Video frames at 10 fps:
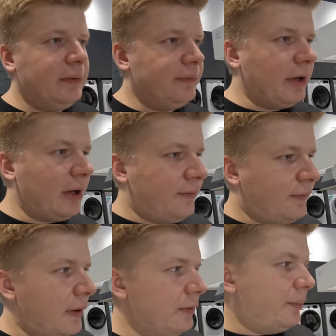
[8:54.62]
it seems like I
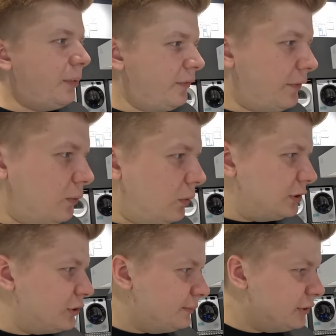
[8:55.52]
found the perfect
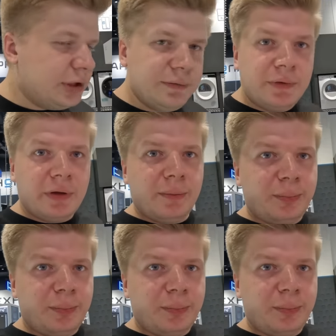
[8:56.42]
washing machine for the